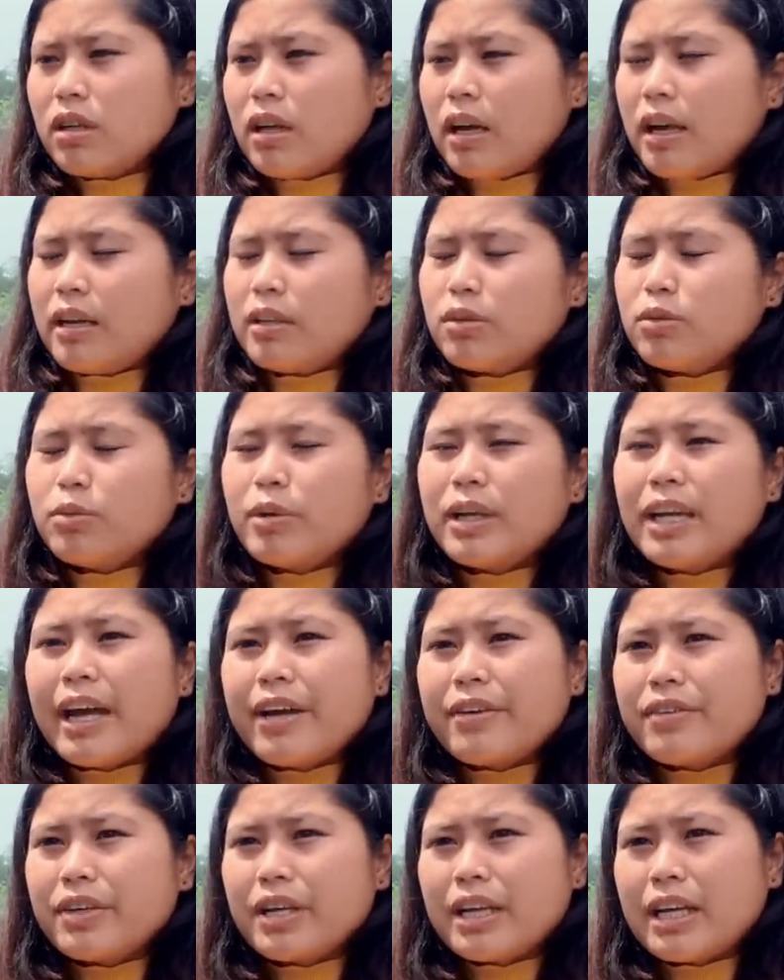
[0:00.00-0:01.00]
And when
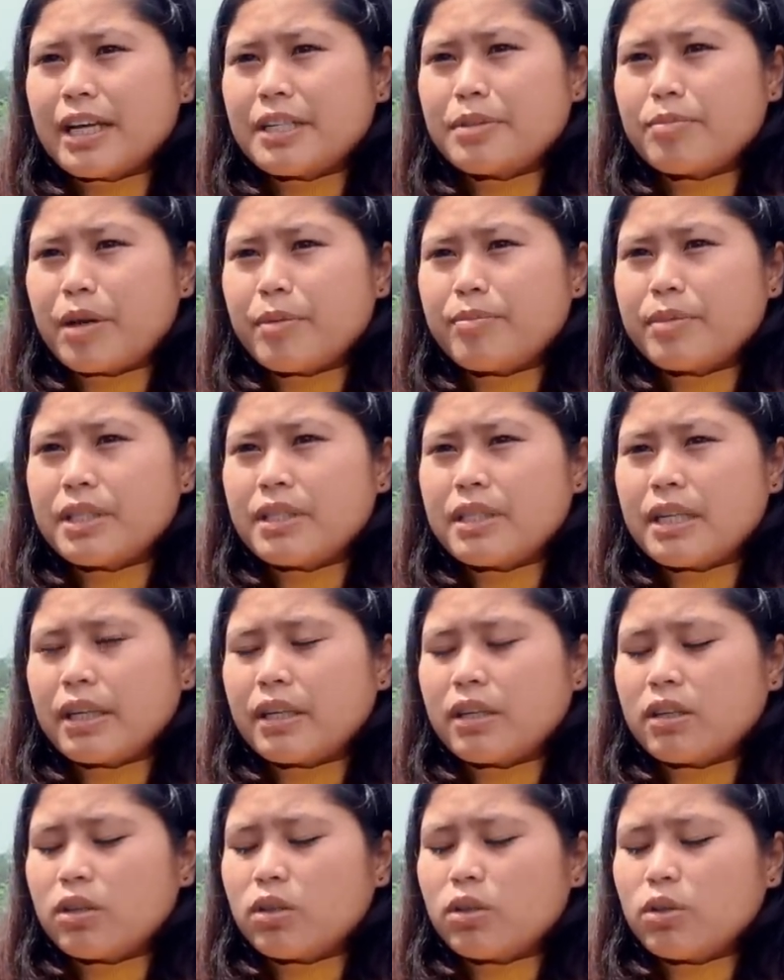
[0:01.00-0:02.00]
I realize my mistake,
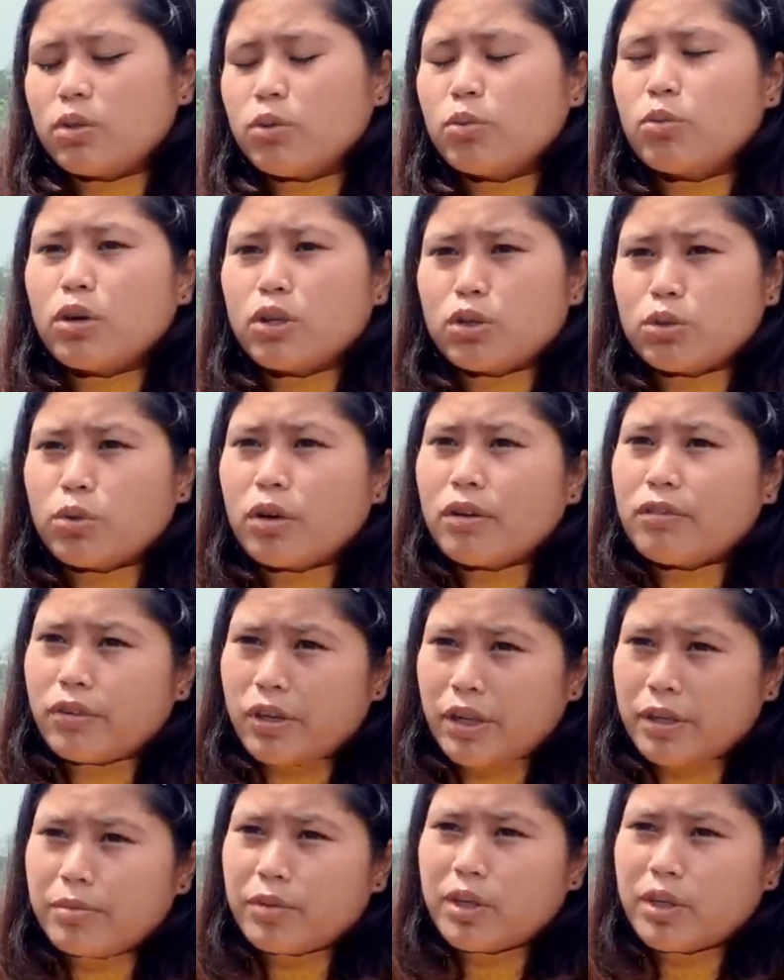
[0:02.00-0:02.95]
you want to avoid